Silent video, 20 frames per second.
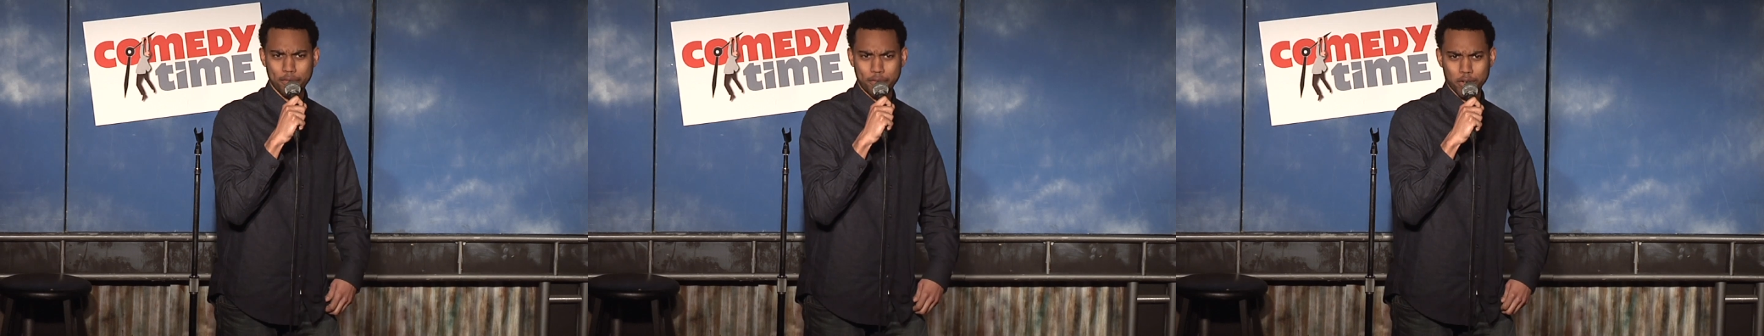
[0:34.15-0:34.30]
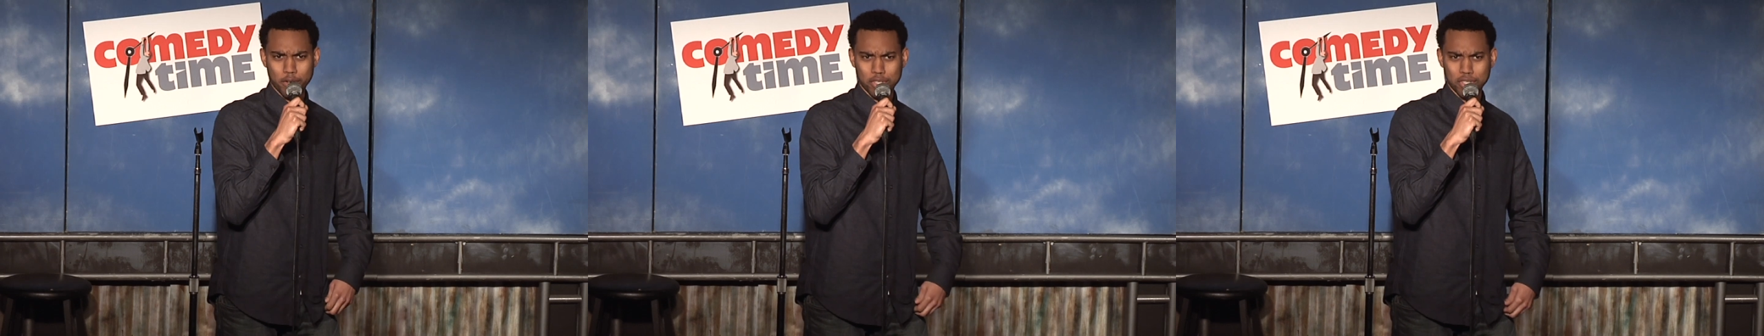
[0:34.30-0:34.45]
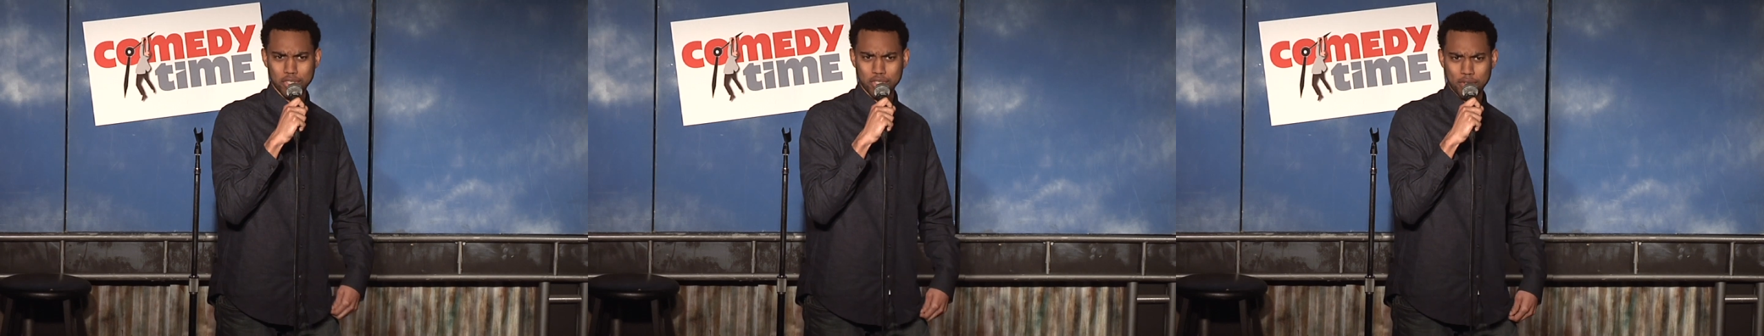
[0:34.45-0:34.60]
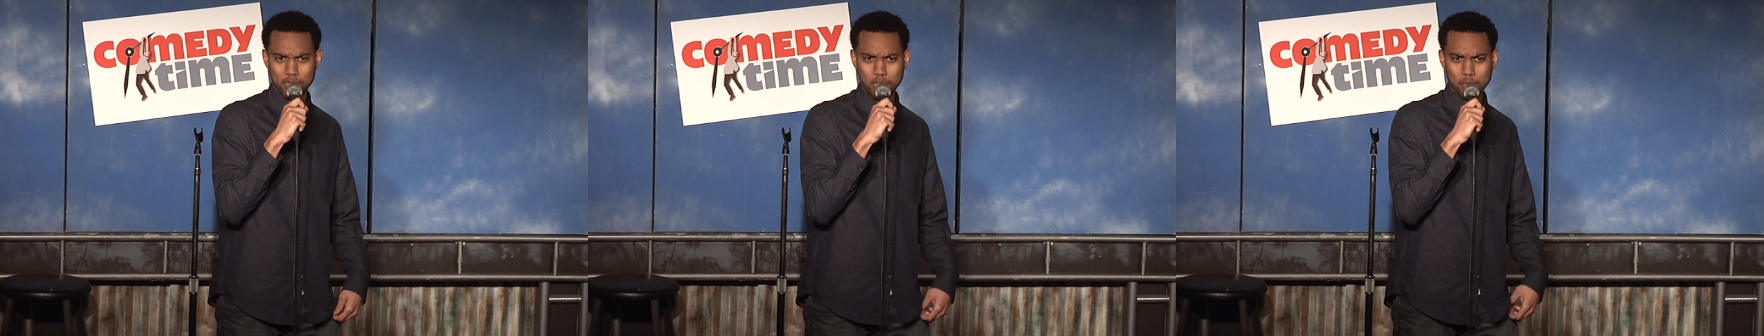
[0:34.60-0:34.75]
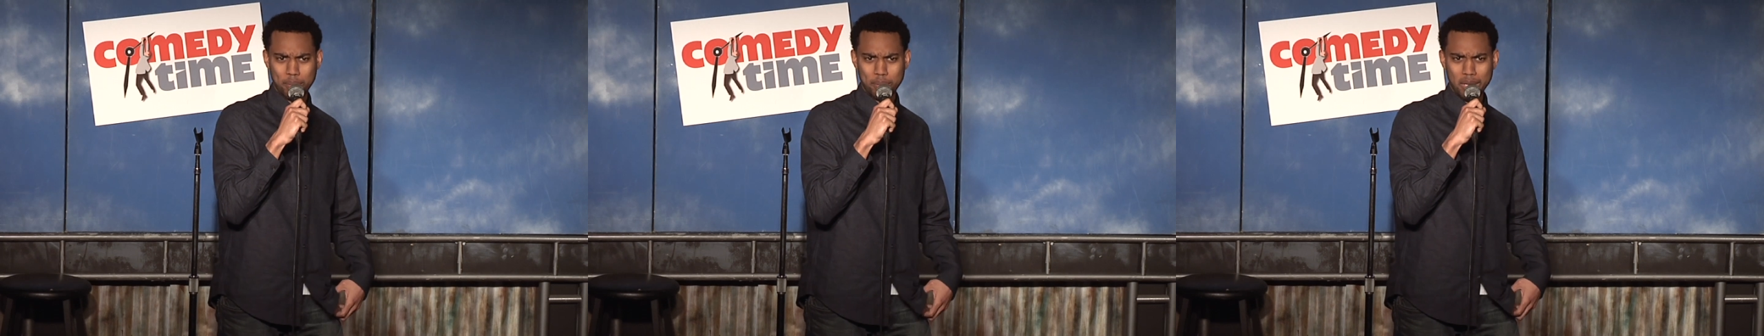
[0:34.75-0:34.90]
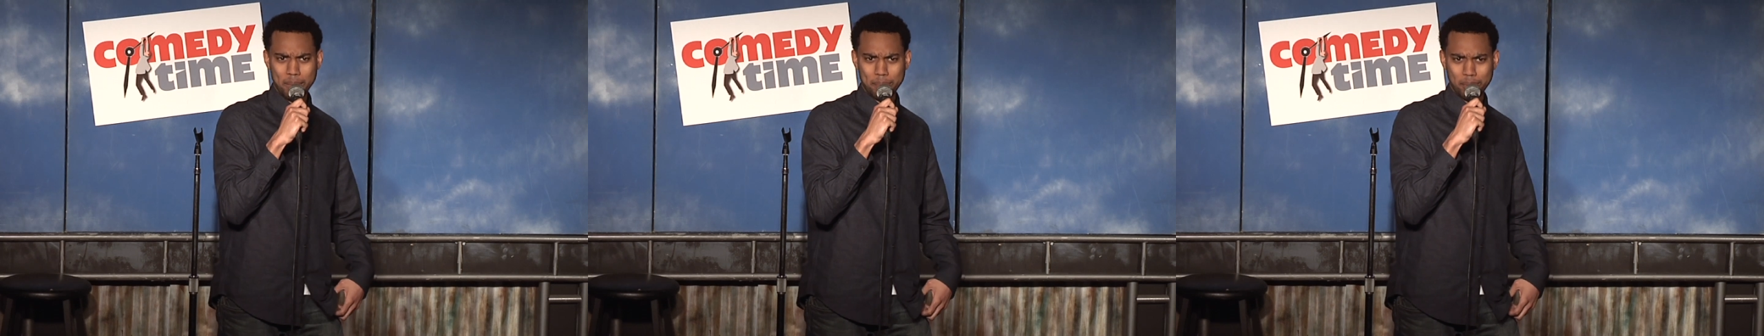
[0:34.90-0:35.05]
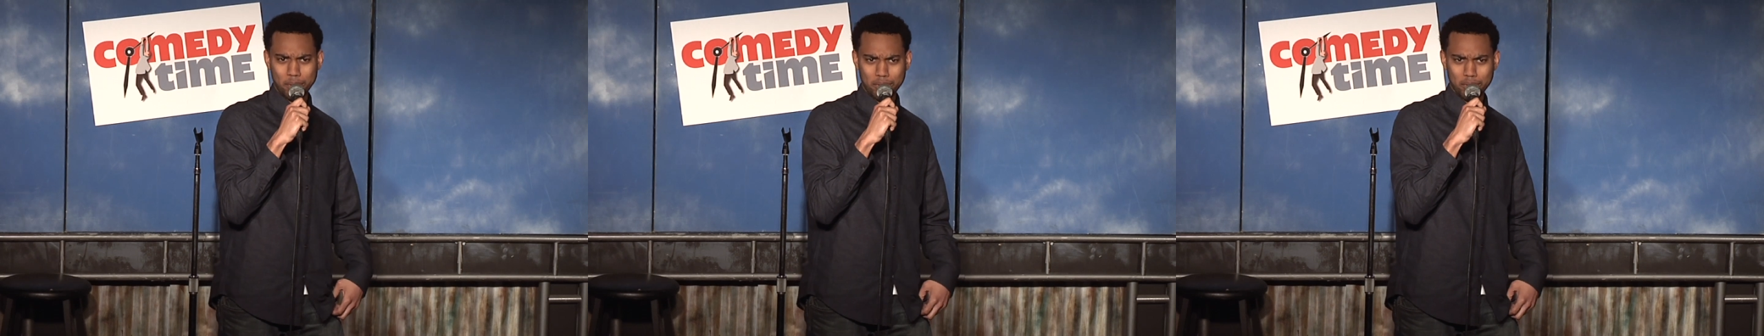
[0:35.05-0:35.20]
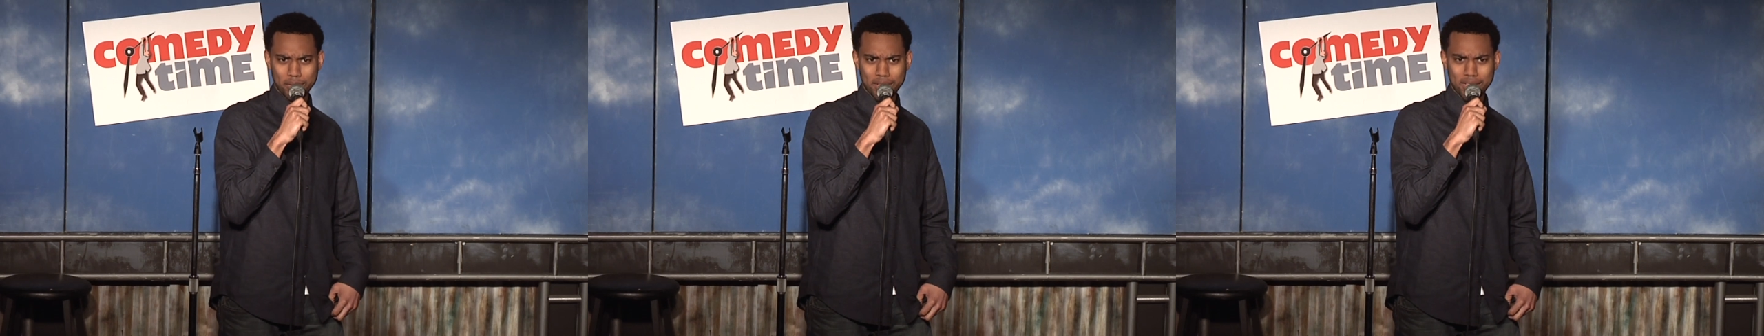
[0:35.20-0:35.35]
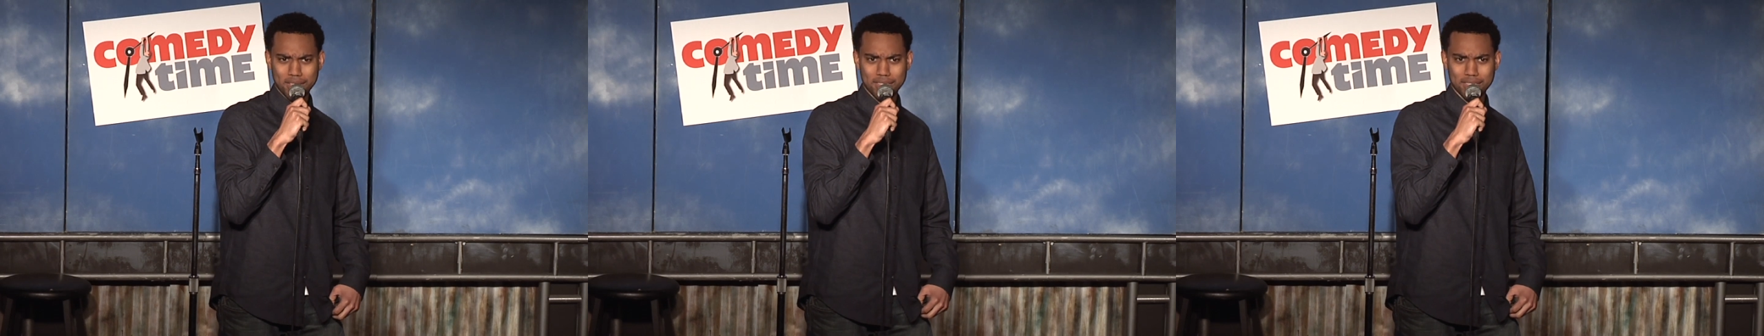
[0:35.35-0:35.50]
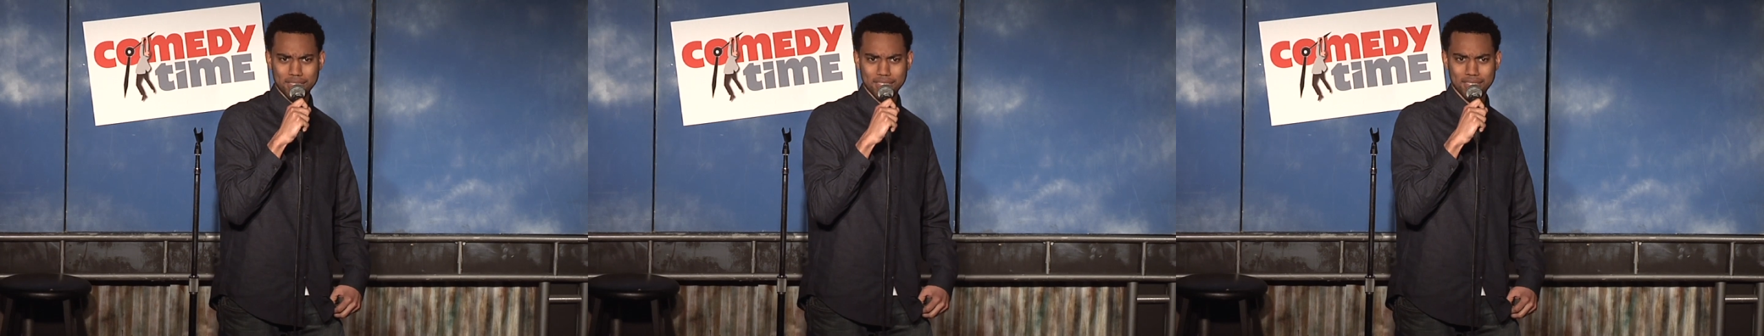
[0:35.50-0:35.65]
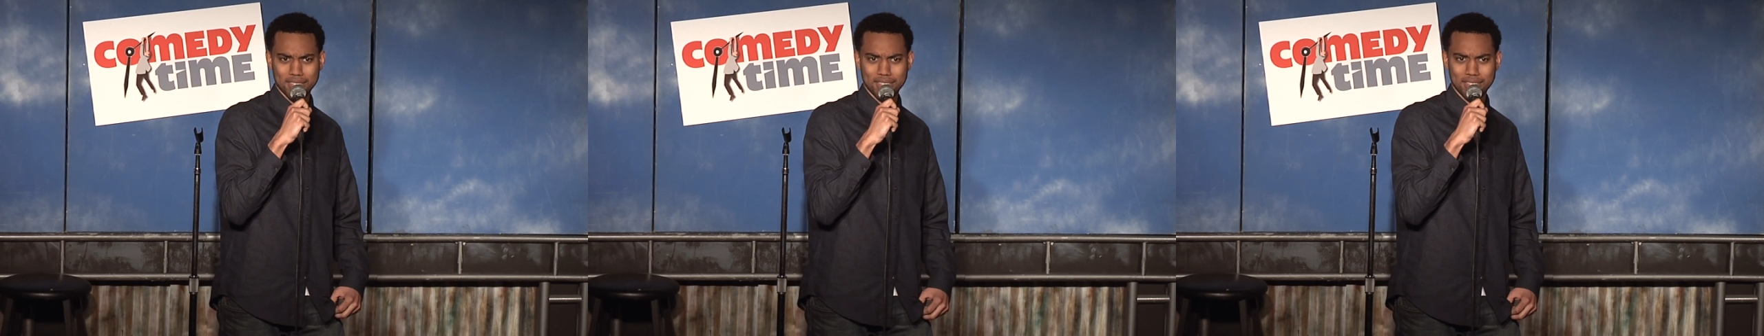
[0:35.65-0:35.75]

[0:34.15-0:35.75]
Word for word: versions of you people. That's,